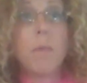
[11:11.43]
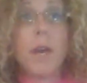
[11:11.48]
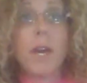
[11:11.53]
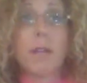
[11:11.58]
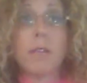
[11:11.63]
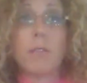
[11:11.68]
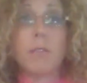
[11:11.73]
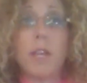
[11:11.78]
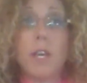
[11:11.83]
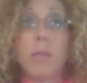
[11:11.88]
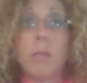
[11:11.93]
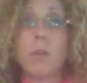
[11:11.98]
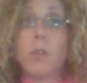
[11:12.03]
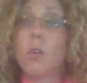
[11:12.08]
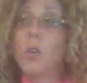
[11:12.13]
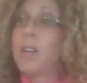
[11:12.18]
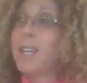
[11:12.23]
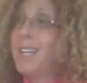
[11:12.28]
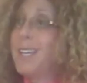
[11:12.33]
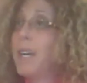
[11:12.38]
Impact Statement,
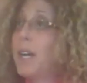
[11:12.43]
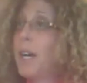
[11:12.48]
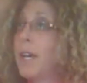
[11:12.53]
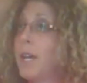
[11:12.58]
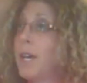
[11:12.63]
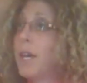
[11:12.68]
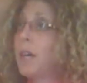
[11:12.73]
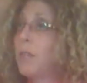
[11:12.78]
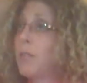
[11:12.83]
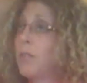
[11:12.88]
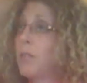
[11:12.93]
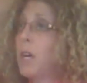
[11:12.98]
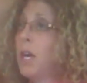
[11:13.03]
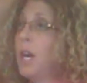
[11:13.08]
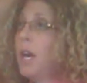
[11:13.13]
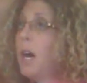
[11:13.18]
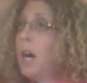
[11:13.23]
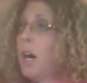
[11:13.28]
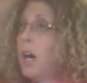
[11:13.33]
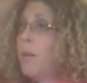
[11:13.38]
or
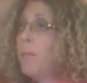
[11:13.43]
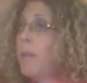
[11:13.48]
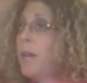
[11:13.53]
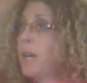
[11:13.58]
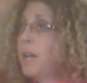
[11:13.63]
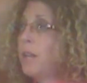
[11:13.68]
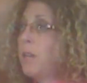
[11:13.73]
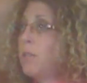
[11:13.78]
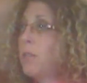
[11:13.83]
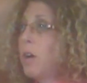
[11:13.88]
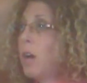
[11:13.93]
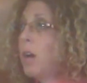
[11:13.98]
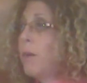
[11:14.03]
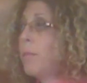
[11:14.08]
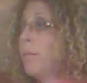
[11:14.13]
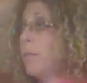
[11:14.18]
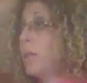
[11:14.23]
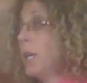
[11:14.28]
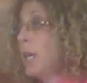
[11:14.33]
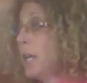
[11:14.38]
EIS, that is
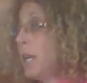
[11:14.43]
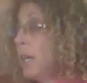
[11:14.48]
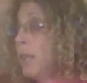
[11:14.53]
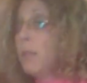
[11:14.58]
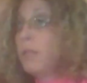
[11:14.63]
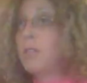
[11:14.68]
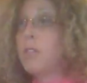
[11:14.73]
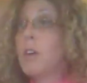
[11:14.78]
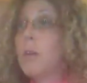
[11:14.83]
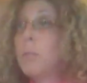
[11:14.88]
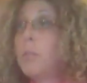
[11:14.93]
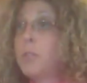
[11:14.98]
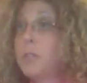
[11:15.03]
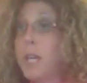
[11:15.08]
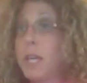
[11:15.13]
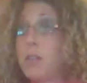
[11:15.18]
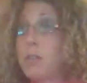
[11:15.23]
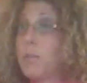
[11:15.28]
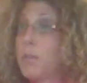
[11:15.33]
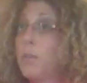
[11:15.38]
in some
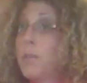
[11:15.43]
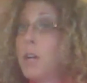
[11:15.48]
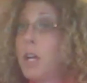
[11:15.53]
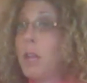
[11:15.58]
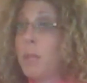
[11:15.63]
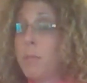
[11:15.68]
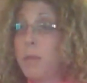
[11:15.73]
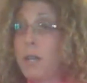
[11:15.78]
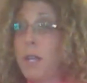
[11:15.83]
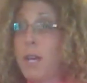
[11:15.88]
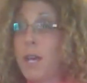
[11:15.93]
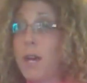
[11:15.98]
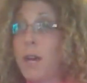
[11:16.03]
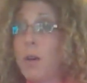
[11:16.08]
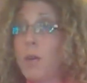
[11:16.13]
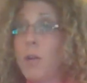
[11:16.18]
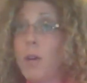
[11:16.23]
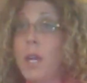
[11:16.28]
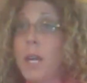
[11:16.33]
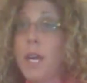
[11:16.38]
stage of development
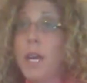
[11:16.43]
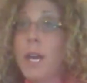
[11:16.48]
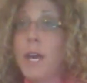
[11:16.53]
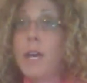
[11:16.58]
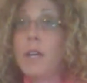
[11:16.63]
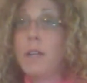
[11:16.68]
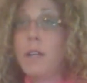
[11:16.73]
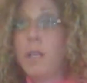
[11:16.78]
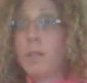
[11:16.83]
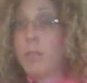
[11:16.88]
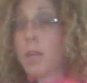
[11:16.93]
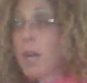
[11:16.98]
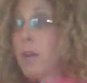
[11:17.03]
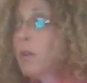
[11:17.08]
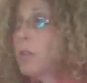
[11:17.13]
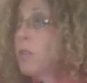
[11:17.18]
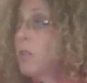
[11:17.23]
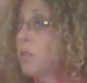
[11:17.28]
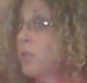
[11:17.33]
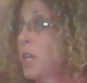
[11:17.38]
now, and it's
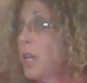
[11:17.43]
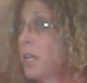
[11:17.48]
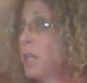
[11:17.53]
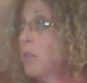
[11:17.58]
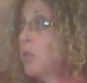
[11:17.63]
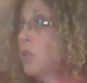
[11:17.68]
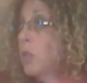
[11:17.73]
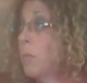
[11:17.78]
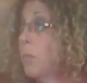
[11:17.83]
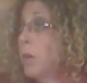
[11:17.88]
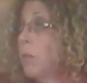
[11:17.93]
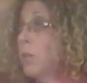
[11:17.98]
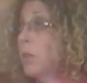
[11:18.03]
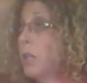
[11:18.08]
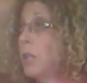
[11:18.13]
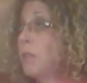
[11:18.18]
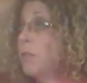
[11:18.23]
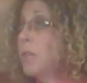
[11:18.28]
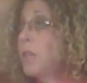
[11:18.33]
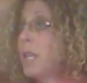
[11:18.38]
our understanding it should be
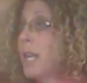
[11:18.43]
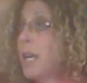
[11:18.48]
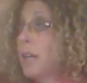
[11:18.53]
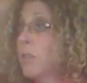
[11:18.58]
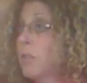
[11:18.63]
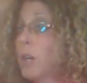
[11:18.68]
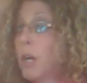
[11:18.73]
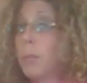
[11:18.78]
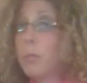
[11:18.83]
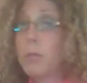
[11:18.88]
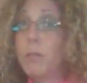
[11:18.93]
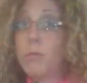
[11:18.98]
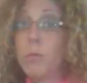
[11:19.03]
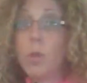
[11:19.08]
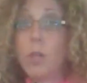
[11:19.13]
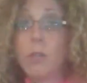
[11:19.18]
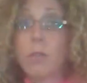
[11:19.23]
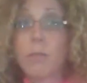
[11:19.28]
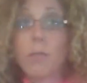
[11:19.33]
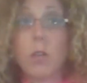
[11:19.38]
released in the next couple of
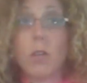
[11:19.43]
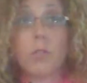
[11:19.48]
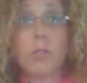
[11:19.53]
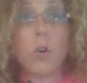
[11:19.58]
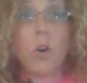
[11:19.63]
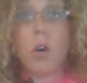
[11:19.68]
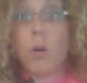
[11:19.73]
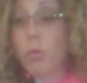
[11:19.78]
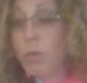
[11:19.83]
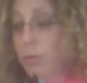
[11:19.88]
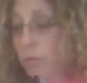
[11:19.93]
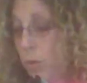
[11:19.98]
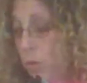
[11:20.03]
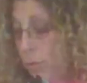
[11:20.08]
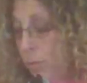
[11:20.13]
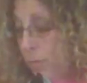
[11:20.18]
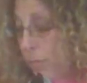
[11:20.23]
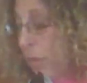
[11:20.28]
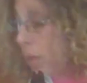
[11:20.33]
weeks for us to all review.